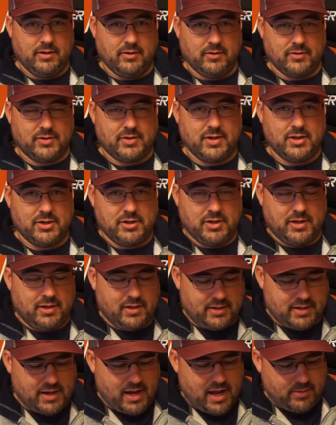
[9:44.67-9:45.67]
cinch in
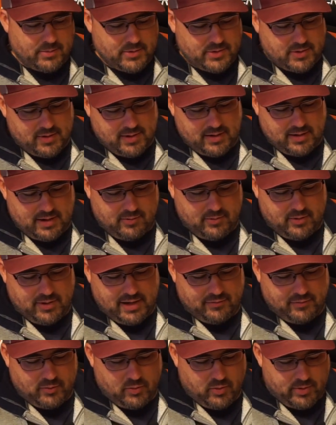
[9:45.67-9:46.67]
the top so that I wouldn't
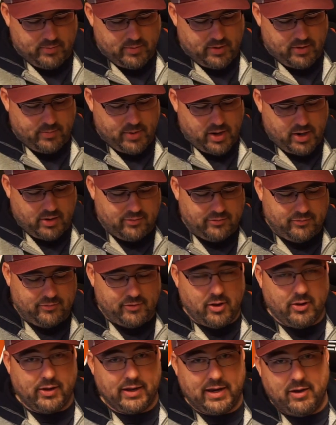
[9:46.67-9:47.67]
have to worry about a bottle
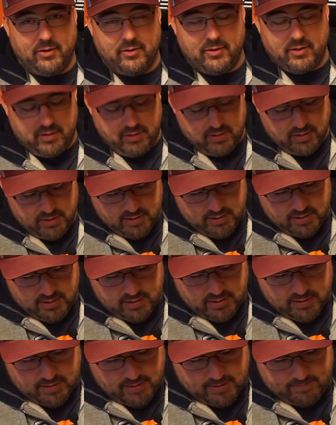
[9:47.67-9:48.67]
falling out.
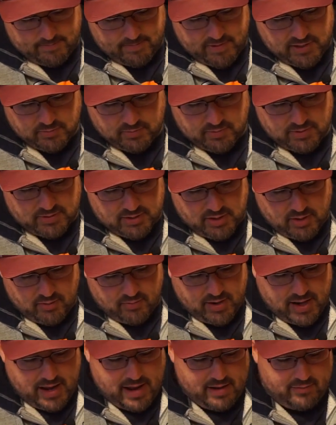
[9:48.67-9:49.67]
These ones
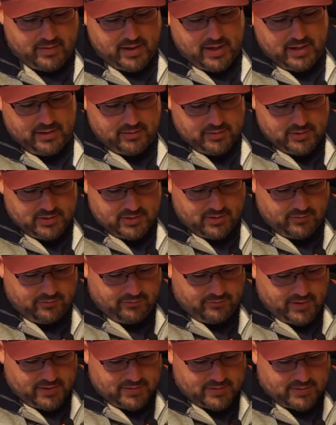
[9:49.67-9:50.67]
don't have that. They're just a
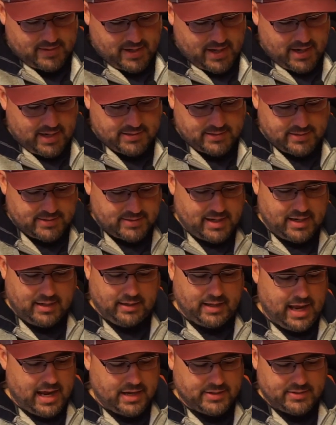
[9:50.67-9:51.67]
fixed size. It's not
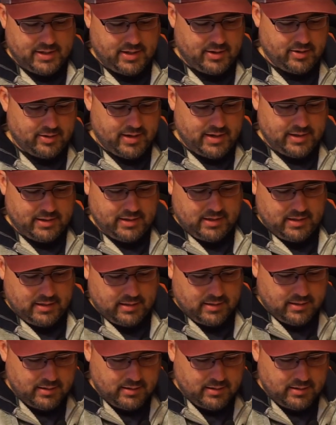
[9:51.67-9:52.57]
elastic or anything.